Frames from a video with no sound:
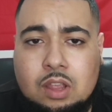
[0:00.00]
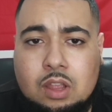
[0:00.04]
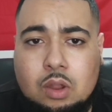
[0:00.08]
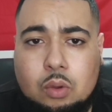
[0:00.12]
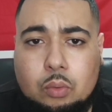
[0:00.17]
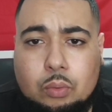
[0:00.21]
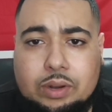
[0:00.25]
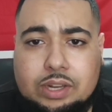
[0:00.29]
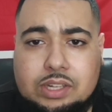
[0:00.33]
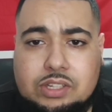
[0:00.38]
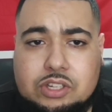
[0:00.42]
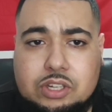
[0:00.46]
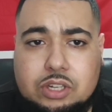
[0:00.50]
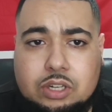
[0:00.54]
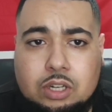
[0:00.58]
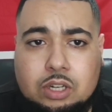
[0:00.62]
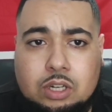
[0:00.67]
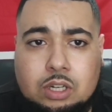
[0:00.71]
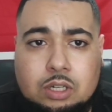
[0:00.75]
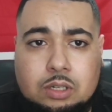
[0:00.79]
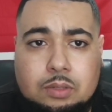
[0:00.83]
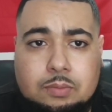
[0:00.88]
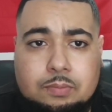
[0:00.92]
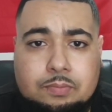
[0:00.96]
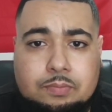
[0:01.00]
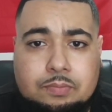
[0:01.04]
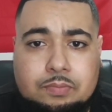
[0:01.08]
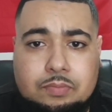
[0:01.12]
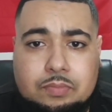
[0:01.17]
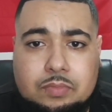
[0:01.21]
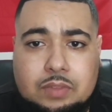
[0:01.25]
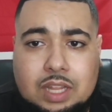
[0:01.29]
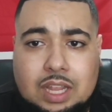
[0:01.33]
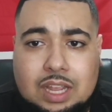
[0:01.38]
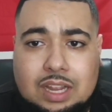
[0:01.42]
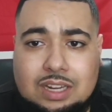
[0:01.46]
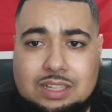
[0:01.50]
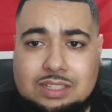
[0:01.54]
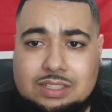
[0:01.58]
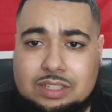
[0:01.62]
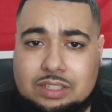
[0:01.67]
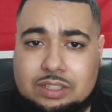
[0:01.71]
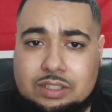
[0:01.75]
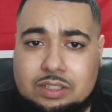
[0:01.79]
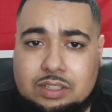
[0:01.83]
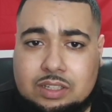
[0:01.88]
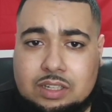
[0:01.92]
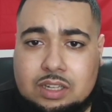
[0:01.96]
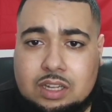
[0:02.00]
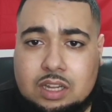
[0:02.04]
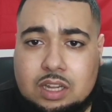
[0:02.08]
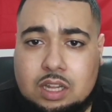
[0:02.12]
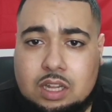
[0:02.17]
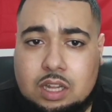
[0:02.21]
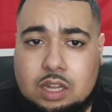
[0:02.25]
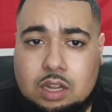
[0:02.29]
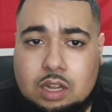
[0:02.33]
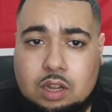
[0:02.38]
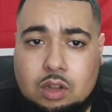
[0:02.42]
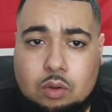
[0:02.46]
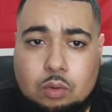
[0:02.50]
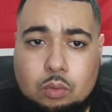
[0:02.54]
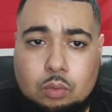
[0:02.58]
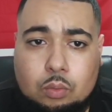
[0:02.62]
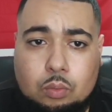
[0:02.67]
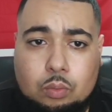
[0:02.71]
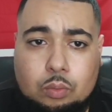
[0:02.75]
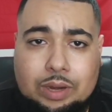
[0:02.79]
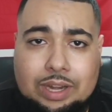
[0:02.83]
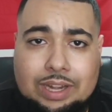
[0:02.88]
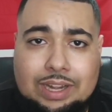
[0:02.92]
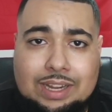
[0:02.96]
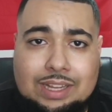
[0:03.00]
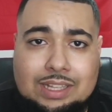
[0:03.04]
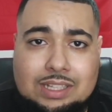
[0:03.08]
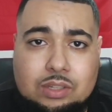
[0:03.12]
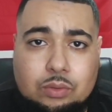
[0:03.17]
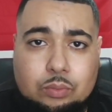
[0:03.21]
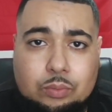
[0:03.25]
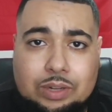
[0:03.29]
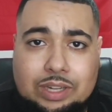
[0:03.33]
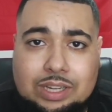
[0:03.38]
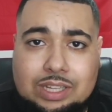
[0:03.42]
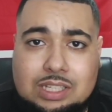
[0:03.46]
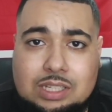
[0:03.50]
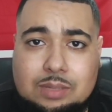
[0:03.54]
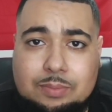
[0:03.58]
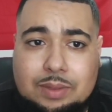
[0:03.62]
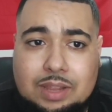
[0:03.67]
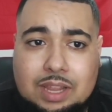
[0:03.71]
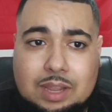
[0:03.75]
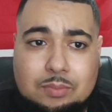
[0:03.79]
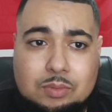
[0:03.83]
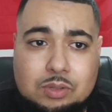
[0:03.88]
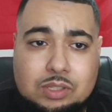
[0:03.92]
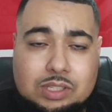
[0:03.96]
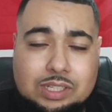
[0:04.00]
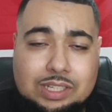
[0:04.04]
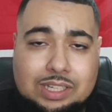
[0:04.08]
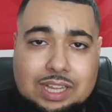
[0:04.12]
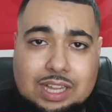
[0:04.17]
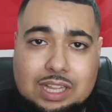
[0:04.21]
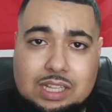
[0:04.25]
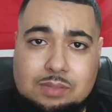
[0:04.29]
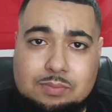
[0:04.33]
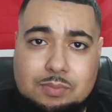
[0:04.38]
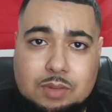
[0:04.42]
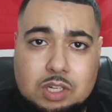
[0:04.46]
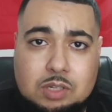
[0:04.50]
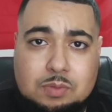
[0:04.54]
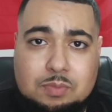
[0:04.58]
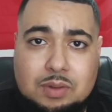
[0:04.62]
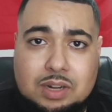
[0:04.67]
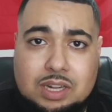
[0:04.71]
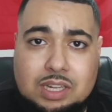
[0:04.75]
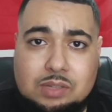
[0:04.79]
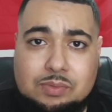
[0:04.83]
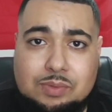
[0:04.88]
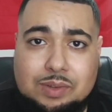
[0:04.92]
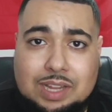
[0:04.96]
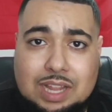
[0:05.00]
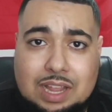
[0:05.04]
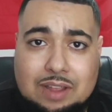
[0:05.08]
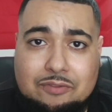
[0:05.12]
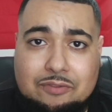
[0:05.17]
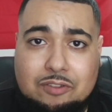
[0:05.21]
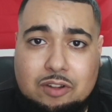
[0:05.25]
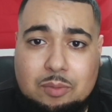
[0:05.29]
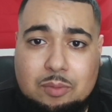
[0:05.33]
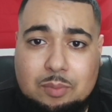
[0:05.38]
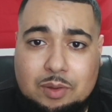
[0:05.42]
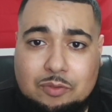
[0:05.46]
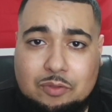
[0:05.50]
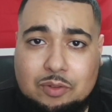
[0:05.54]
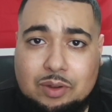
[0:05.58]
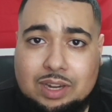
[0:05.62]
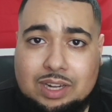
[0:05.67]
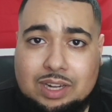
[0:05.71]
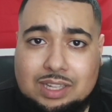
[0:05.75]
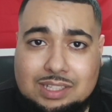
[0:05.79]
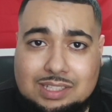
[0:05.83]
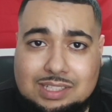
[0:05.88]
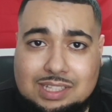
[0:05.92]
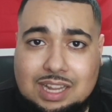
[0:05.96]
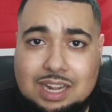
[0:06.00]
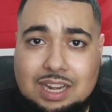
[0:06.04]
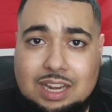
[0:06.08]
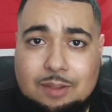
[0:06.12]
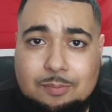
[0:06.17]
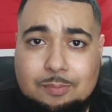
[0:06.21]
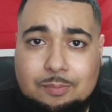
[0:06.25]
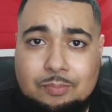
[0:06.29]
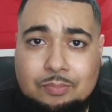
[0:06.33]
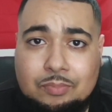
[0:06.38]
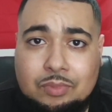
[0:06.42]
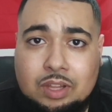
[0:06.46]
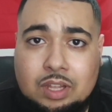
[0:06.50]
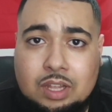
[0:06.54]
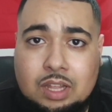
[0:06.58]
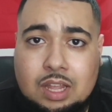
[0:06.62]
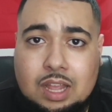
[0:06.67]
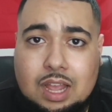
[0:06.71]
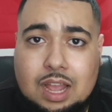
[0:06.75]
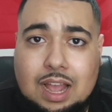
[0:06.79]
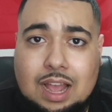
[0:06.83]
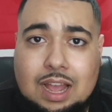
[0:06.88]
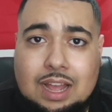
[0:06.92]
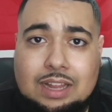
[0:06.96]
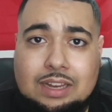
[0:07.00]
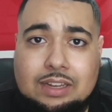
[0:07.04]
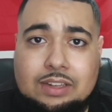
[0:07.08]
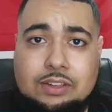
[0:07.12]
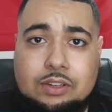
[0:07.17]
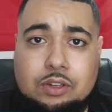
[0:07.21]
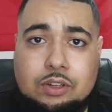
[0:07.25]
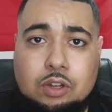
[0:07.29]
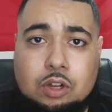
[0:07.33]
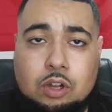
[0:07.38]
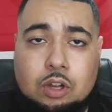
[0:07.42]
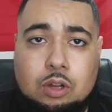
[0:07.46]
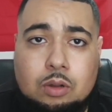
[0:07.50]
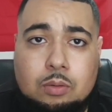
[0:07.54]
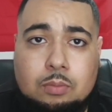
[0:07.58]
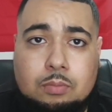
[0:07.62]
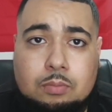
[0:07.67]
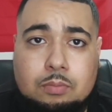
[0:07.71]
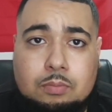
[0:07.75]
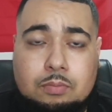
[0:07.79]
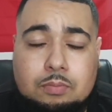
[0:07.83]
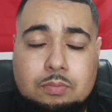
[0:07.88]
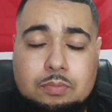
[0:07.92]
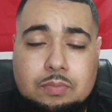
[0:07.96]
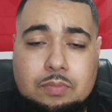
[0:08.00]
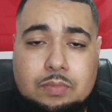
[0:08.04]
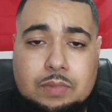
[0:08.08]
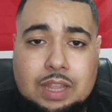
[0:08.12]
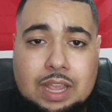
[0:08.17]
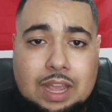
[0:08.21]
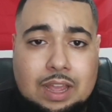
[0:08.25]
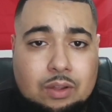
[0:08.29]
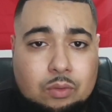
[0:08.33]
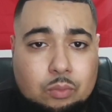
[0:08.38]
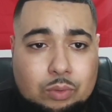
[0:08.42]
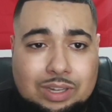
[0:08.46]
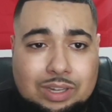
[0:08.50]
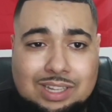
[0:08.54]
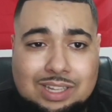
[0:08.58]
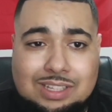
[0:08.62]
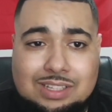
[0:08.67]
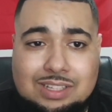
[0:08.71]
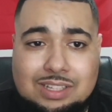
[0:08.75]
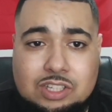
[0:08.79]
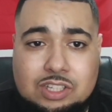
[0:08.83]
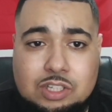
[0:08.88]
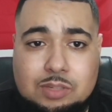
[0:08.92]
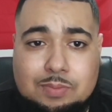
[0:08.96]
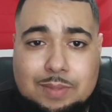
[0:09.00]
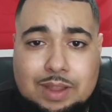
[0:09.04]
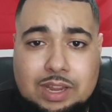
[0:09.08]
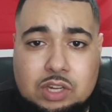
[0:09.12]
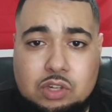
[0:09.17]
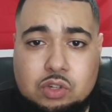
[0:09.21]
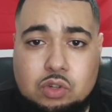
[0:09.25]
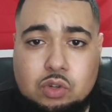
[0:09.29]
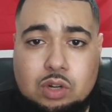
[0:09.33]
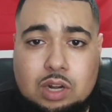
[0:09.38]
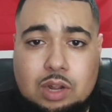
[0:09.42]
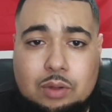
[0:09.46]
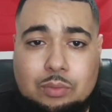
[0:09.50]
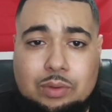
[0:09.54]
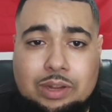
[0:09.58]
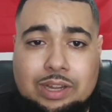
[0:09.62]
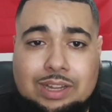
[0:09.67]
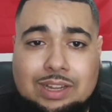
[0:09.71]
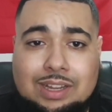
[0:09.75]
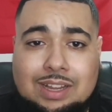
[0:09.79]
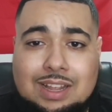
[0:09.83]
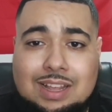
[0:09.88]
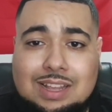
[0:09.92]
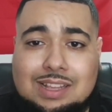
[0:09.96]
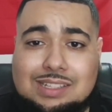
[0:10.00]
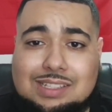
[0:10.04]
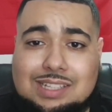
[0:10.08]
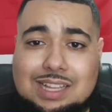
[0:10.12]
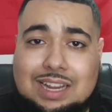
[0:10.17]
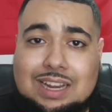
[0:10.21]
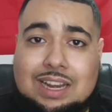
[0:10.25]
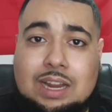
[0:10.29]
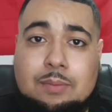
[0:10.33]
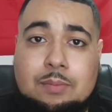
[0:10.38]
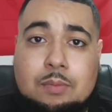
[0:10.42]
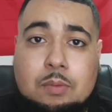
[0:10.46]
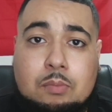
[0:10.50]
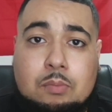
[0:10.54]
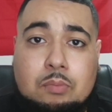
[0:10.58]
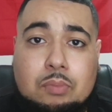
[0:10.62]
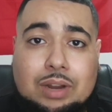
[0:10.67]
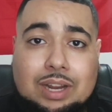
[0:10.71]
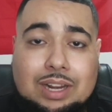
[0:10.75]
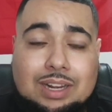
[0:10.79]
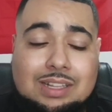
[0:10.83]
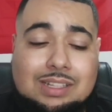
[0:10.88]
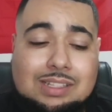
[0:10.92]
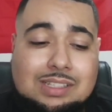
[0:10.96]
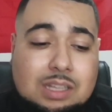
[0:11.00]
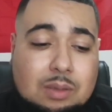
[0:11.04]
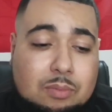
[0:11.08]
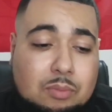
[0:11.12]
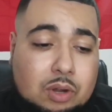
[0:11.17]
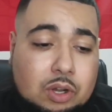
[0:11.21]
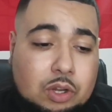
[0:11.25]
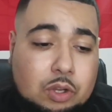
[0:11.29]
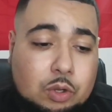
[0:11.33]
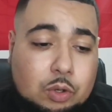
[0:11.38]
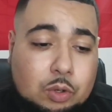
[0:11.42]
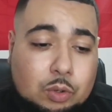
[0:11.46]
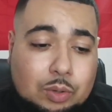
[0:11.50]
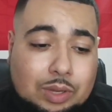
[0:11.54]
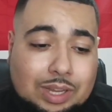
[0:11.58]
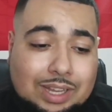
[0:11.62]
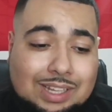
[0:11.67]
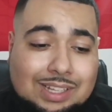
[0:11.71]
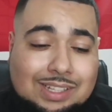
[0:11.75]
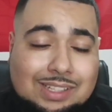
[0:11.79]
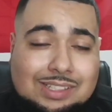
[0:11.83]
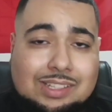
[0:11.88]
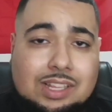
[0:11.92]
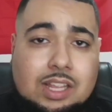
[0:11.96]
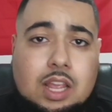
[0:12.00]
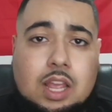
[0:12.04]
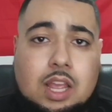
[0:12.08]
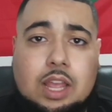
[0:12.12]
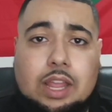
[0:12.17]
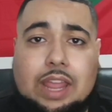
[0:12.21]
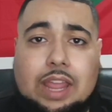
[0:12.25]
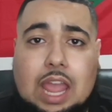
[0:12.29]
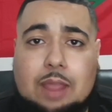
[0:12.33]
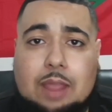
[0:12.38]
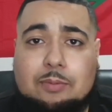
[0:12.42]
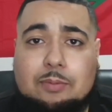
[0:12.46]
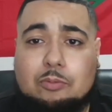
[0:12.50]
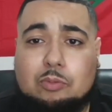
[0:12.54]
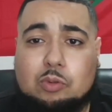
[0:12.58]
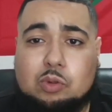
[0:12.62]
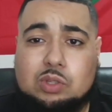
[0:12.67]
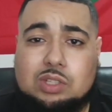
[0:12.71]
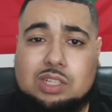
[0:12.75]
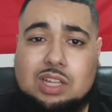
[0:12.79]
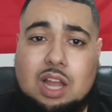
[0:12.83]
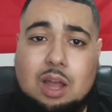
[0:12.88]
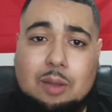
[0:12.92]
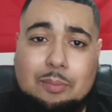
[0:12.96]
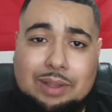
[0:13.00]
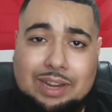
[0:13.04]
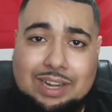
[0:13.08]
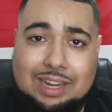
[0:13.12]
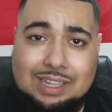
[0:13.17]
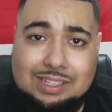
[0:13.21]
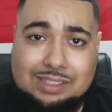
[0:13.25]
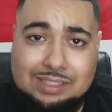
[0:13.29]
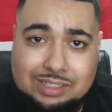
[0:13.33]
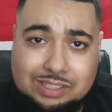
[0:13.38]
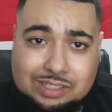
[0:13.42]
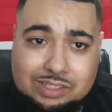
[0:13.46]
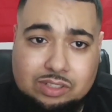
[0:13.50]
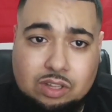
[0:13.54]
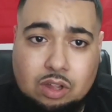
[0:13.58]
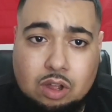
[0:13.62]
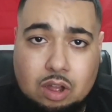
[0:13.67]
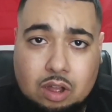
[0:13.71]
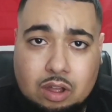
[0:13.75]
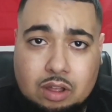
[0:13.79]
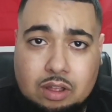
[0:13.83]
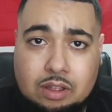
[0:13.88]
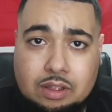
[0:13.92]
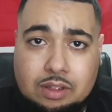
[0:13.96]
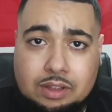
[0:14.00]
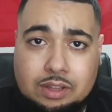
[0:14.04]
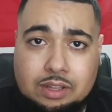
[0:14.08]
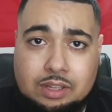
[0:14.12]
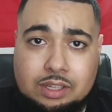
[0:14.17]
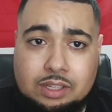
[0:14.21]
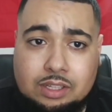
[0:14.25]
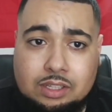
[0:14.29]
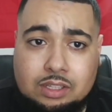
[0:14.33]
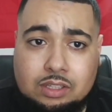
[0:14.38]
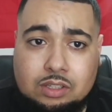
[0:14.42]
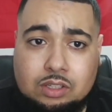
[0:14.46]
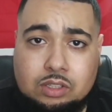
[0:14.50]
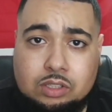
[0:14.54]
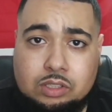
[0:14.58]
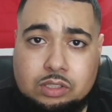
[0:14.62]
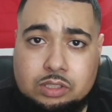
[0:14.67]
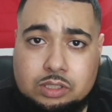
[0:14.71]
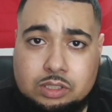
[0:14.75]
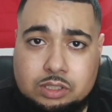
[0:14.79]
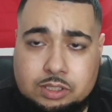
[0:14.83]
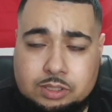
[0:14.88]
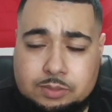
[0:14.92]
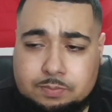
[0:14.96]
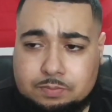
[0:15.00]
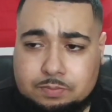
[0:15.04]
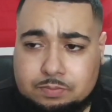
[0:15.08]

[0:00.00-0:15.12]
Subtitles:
which yeah, listen, we need to be able to get as much money as we can for him if we're going to sell him. And yeah, we need to just make sure that we're selling him and bringing in someone who is capable to come in and start, because